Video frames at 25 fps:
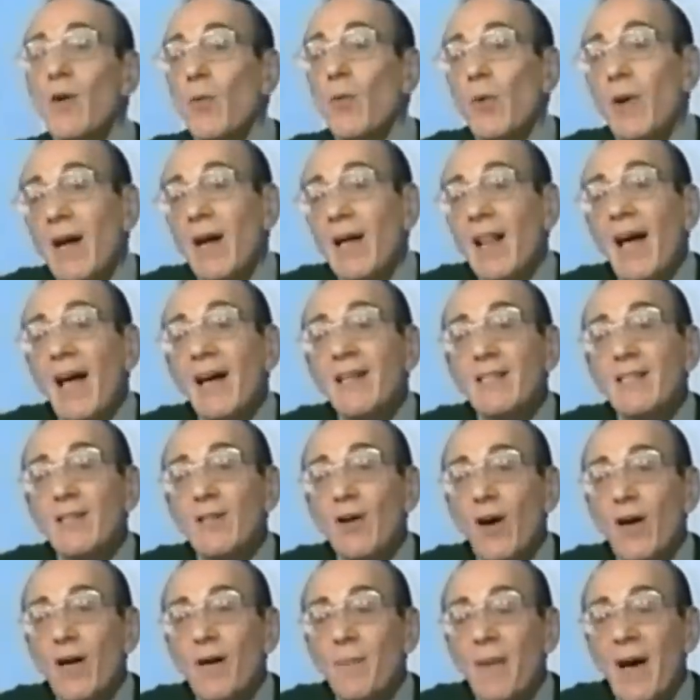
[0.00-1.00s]
What I'd like to
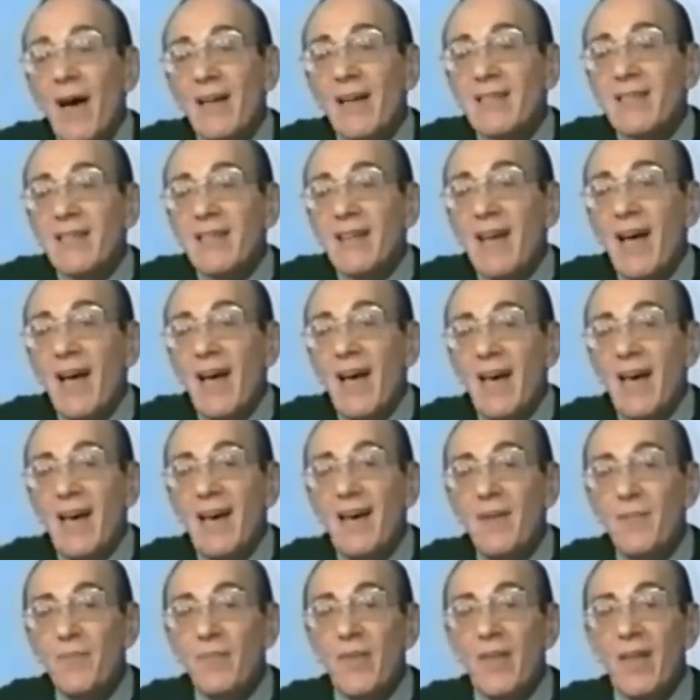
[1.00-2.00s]
talk about
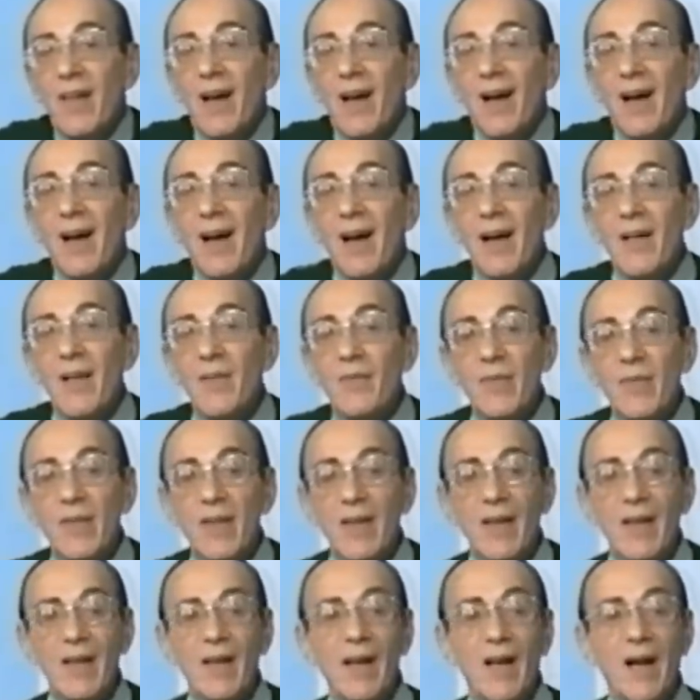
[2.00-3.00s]
today on
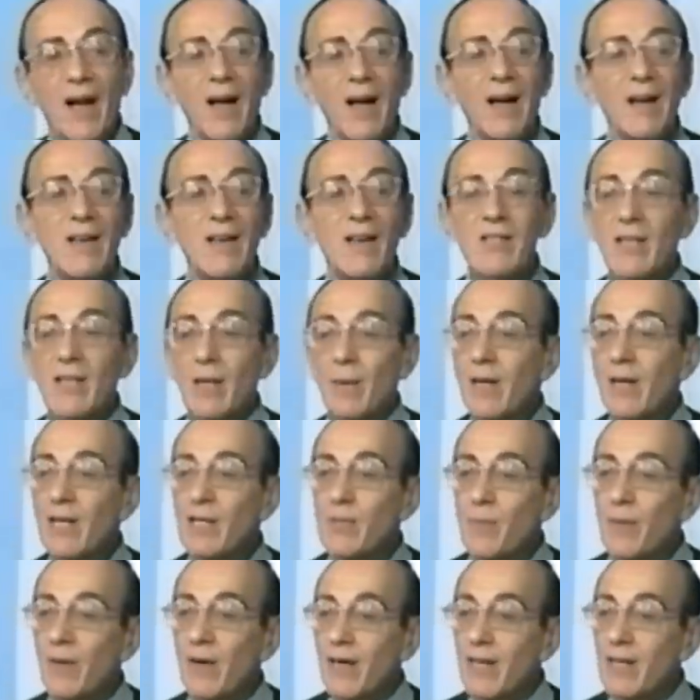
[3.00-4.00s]
um, uh, some
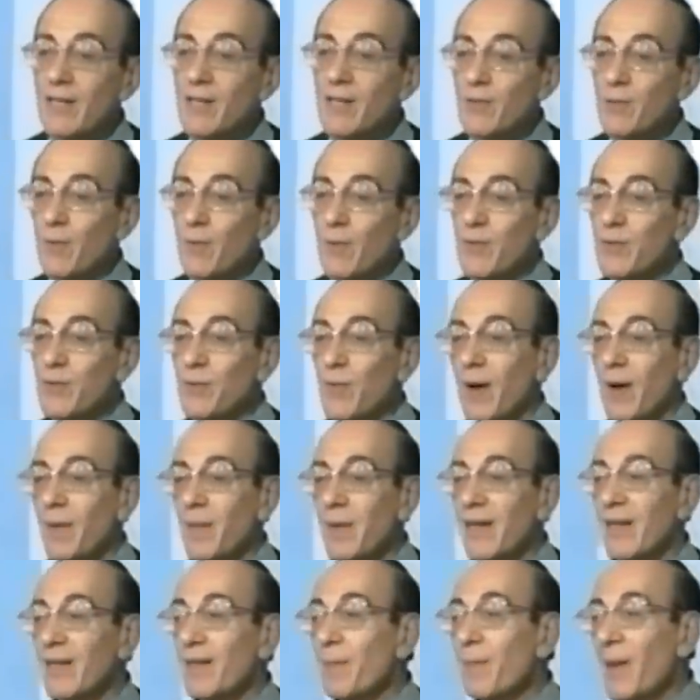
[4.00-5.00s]
experiences with
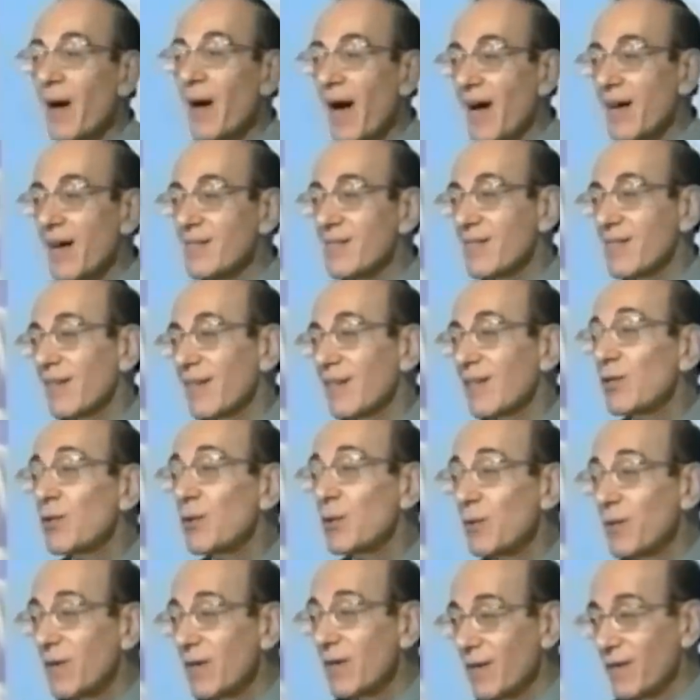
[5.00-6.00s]
Swami in the past
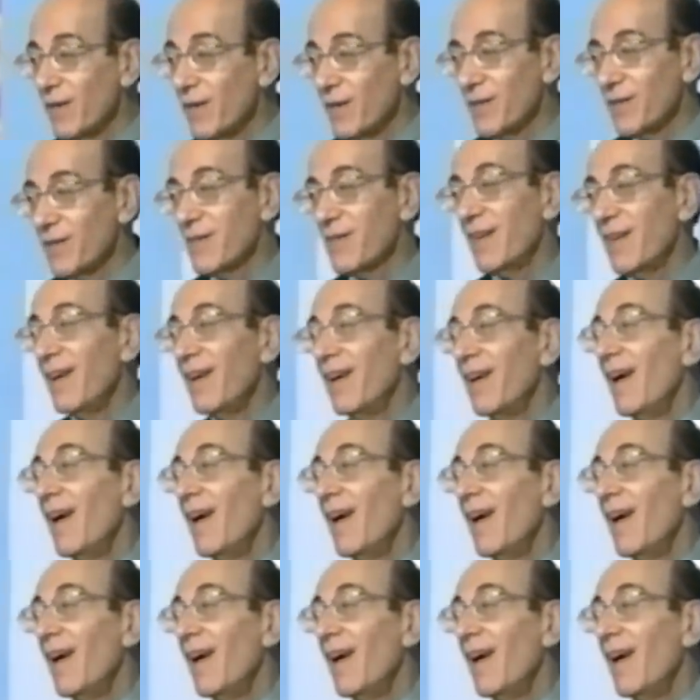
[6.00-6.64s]
two years.